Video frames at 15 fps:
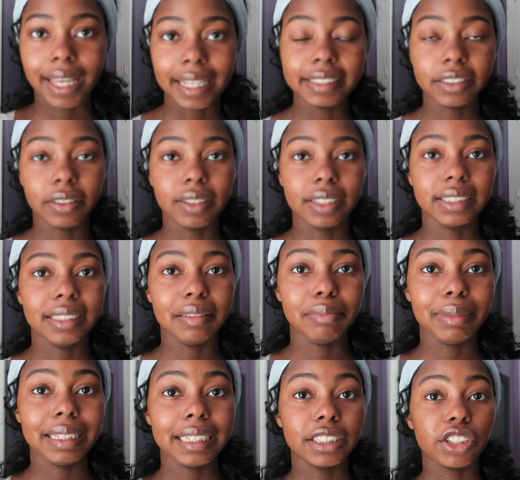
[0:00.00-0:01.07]
Okay, so the
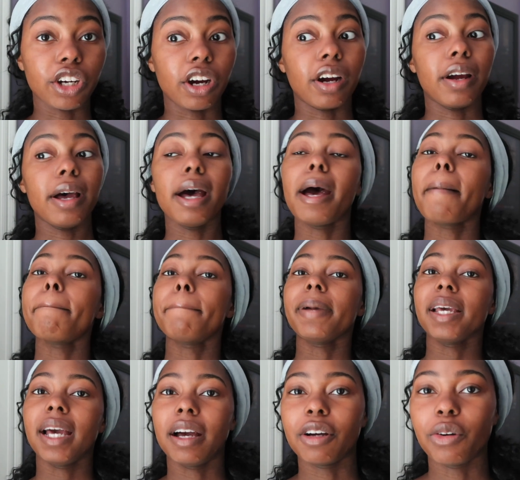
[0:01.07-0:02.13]
10 minutes are up.
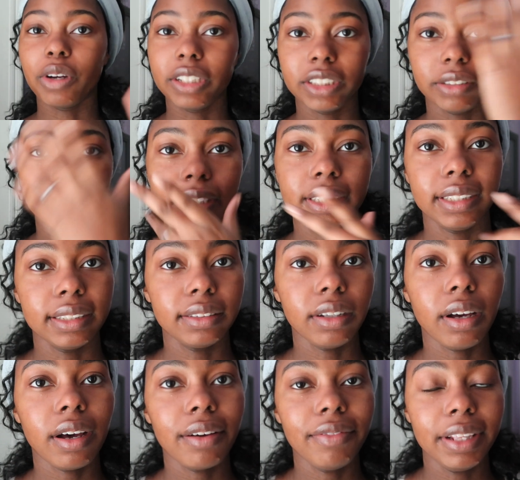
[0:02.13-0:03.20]
I'm going to rinse this
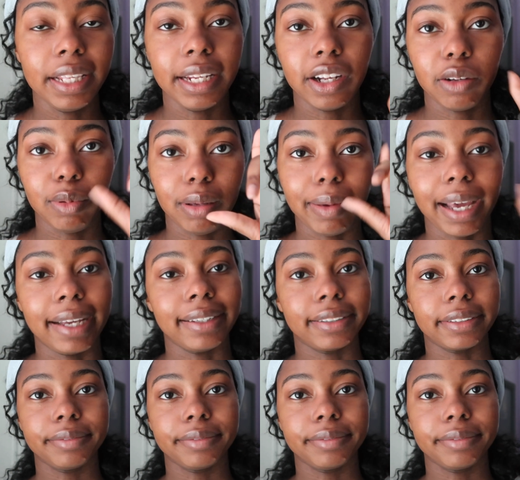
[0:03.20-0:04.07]
off and then I'll be back.